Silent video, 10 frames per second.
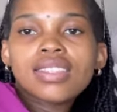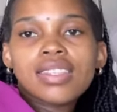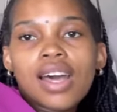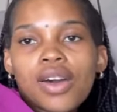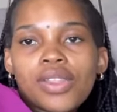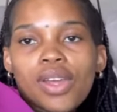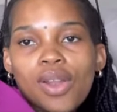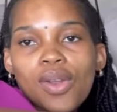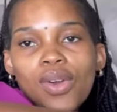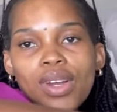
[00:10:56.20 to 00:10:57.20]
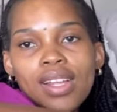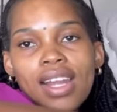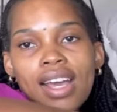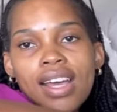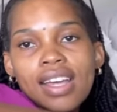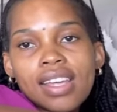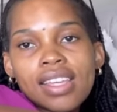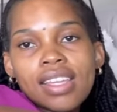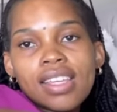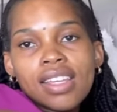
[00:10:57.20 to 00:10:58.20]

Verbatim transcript: is how they look like